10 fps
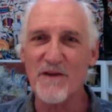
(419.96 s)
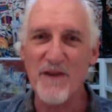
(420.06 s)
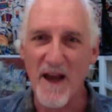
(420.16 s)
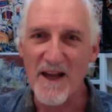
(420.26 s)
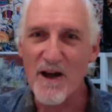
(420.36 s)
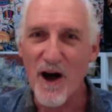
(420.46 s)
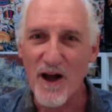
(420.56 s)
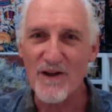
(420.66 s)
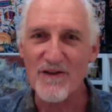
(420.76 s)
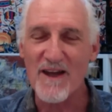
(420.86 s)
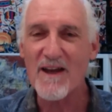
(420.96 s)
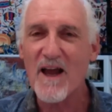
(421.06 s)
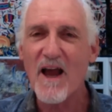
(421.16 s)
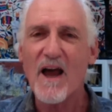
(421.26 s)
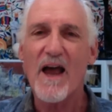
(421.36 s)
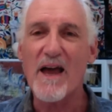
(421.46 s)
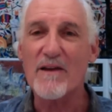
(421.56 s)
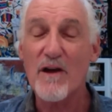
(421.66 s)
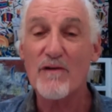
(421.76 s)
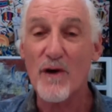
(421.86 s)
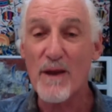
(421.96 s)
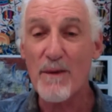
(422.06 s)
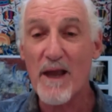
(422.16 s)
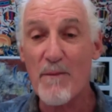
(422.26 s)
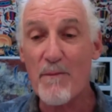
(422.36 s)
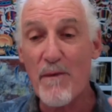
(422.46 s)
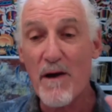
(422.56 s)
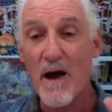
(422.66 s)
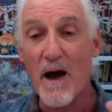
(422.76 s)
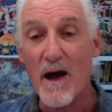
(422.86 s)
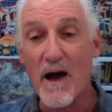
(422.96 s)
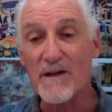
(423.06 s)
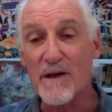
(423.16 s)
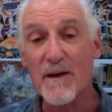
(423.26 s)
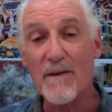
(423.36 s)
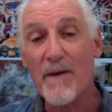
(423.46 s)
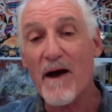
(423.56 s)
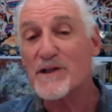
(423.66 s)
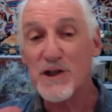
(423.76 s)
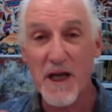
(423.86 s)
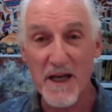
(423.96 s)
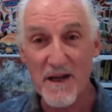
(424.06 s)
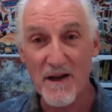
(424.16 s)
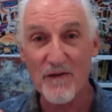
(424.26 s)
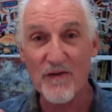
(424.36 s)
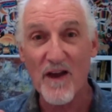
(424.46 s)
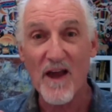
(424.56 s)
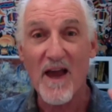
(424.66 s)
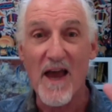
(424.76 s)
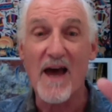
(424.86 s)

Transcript: Jeff Zide calls it. And so he became a genius